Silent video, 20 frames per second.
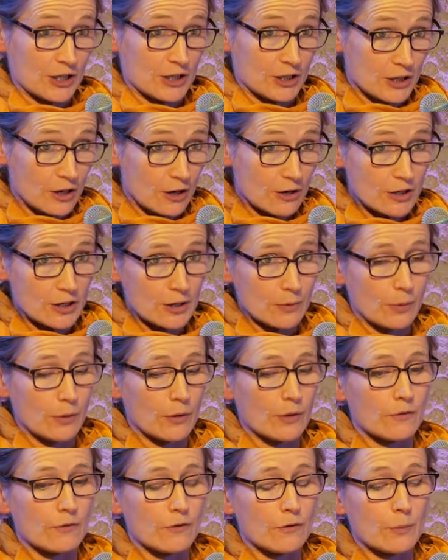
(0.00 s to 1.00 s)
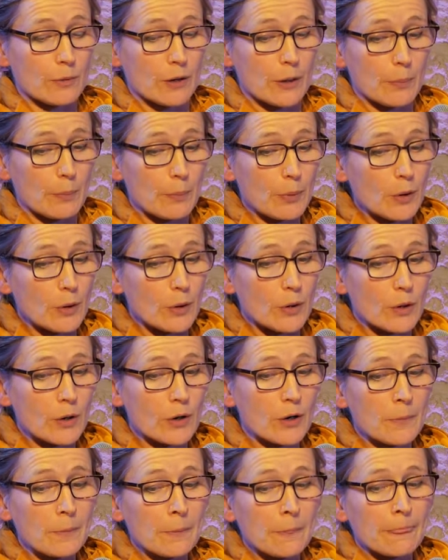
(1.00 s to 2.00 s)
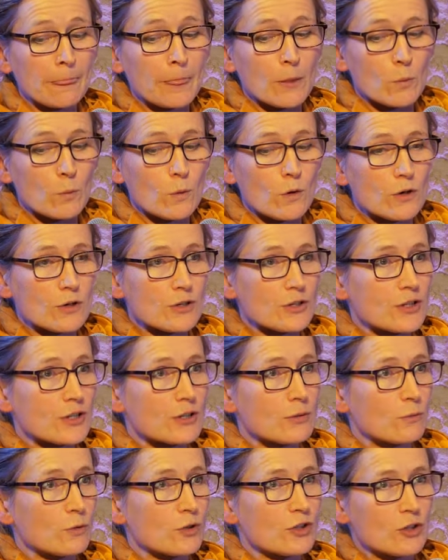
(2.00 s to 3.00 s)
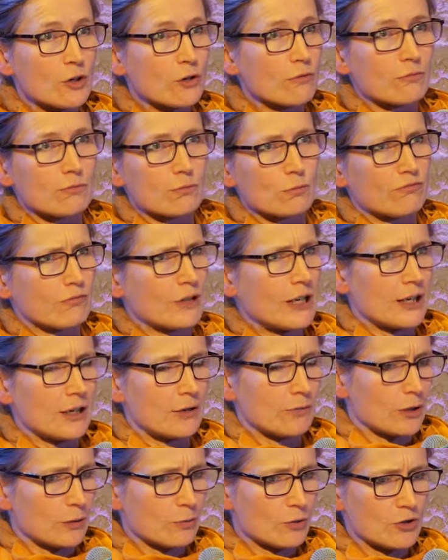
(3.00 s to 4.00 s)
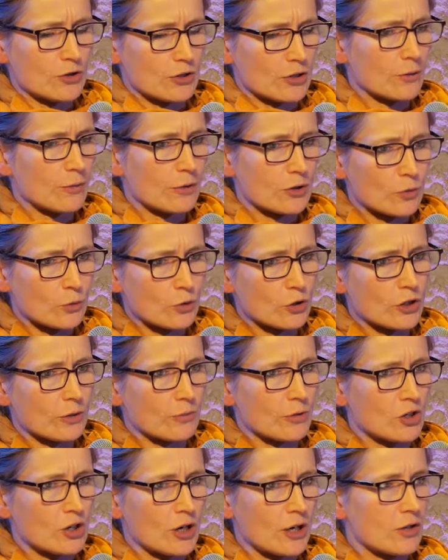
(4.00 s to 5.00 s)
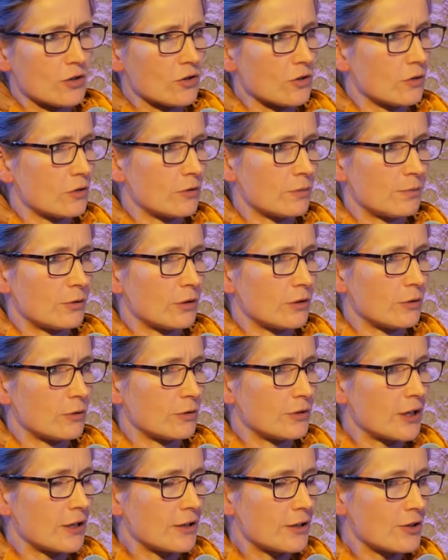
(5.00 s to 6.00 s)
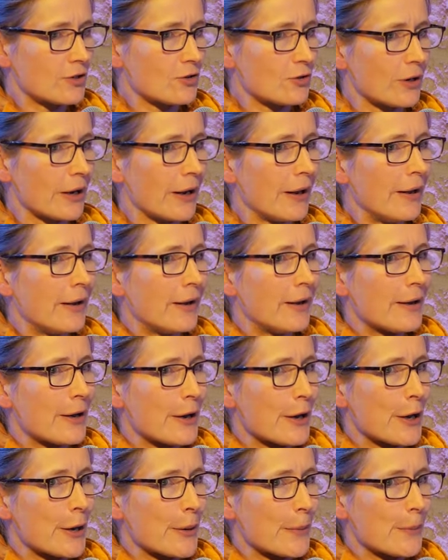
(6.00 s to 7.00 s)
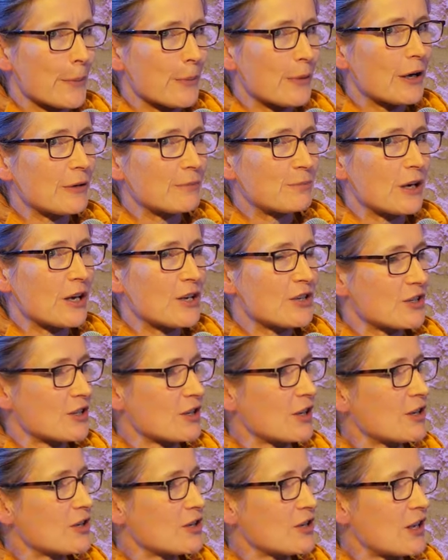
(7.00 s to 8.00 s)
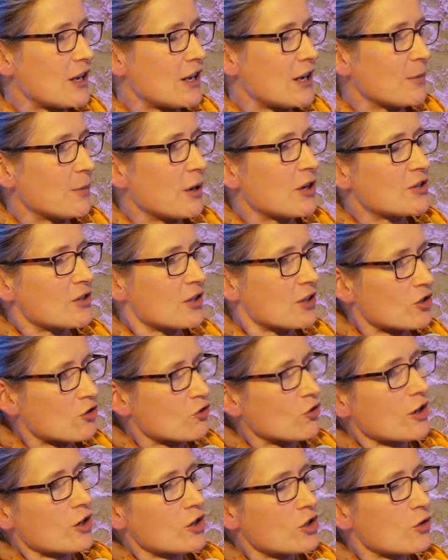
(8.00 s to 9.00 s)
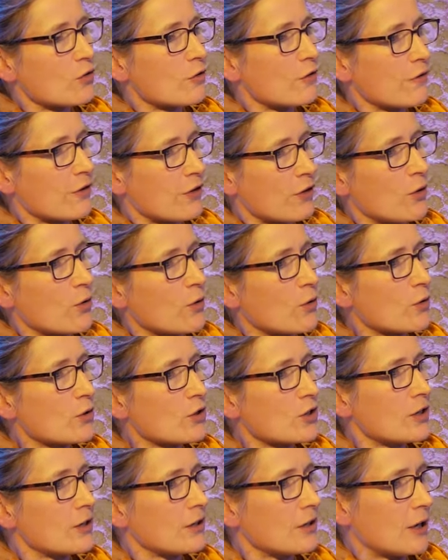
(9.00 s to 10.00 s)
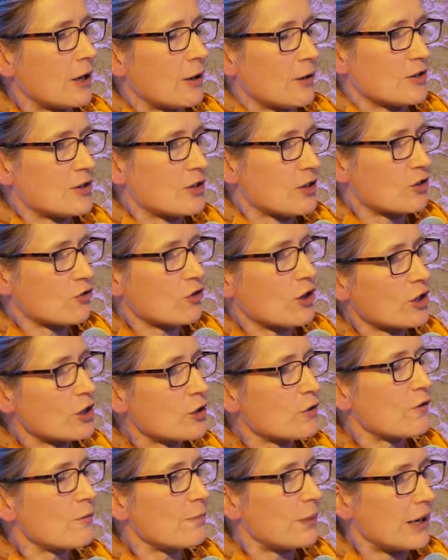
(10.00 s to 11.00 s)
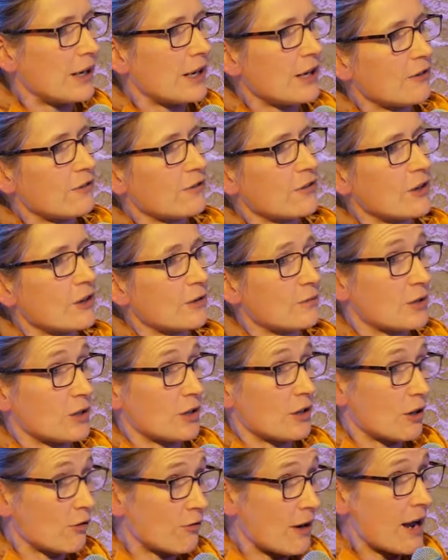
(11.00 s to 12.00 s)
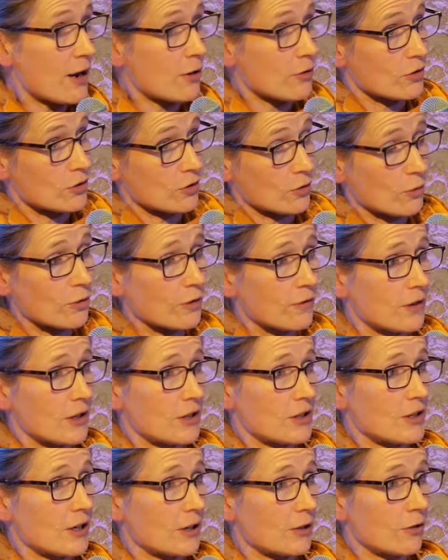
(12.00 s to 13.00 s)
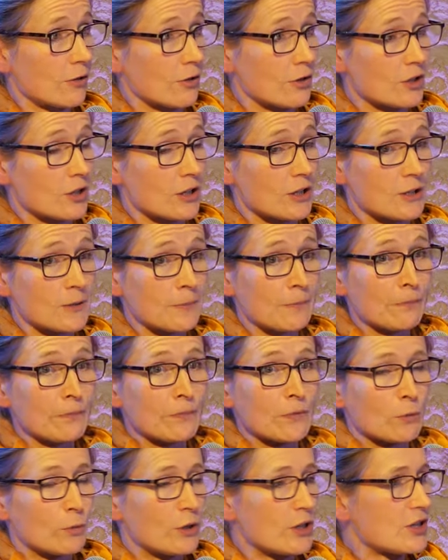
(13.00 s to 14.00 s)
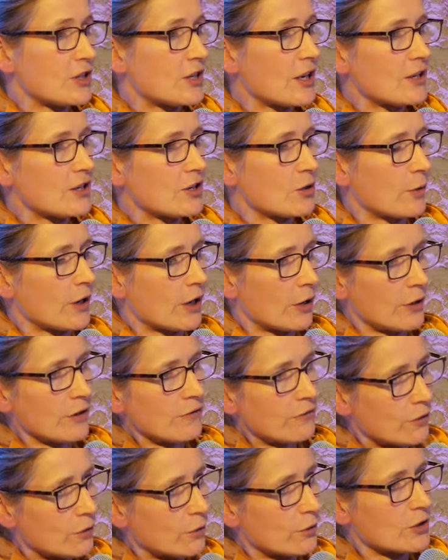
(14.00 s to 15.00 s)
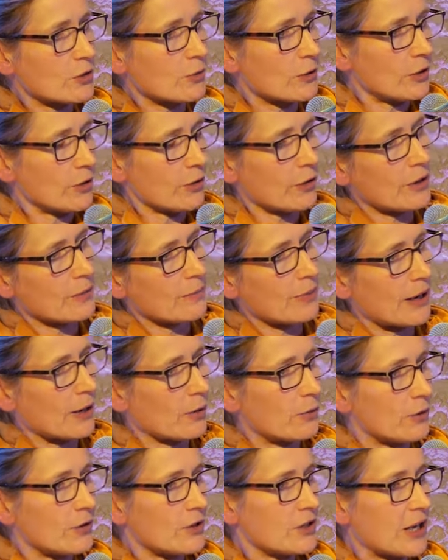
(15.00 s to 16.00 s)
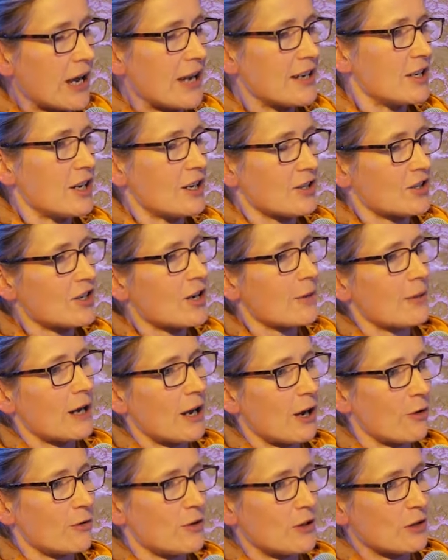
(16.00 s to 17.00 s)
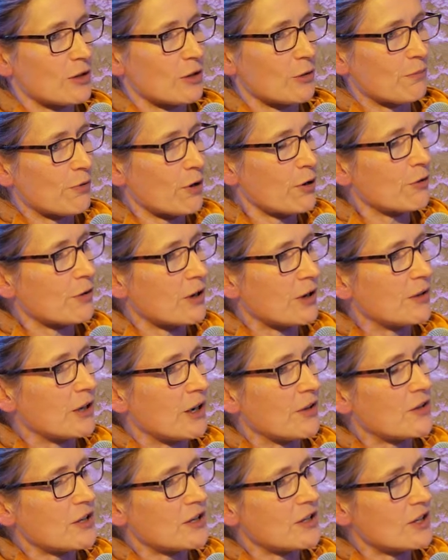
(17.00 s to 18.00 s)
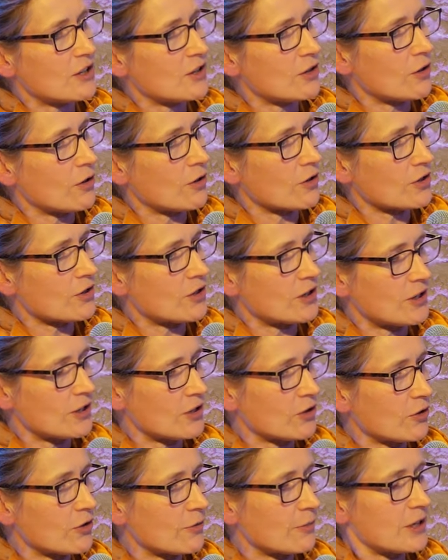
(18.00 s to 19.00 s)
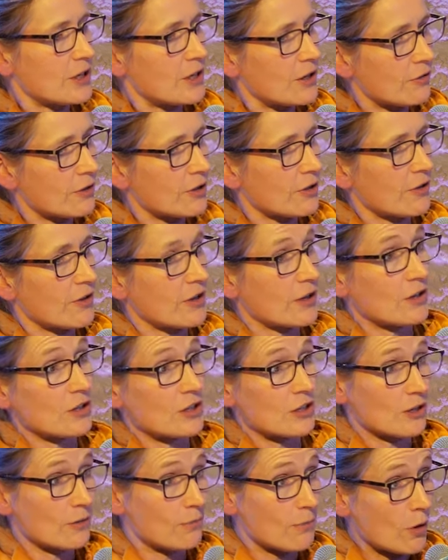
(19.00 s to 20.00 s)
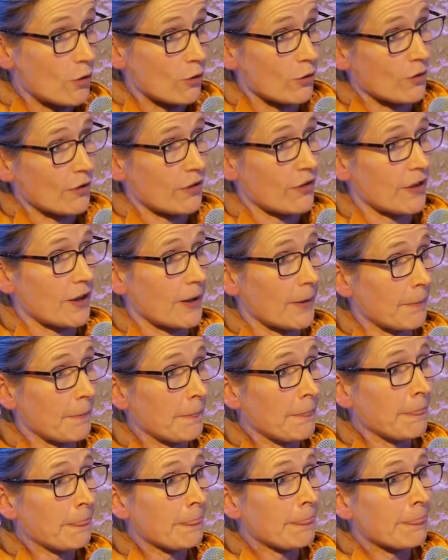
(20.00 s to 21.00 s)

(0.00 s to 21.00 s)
starting point for my book was not really, it wasn't so much washing machines or dentistry as the structure of thought, as the structure of belief that's around all of these technologies, which says that we're going forwards, we're not going backwards, and yet somehow this is not a material thing, this is a moral thing,